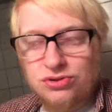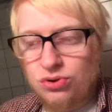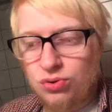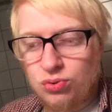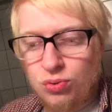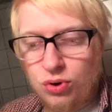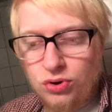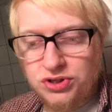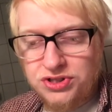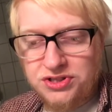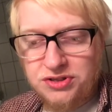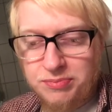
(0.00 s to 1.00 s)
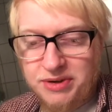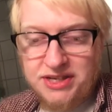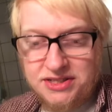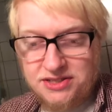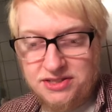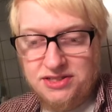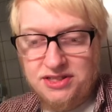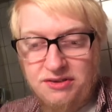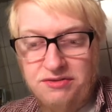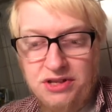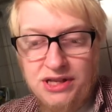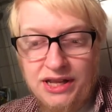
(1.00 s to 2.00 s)

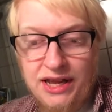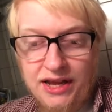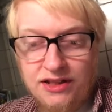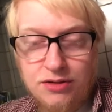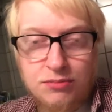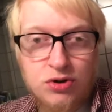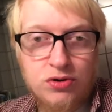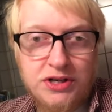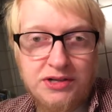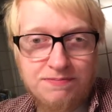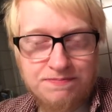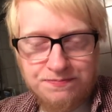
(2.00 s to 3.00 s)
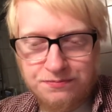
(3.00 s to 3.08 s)
7:15 in the morning.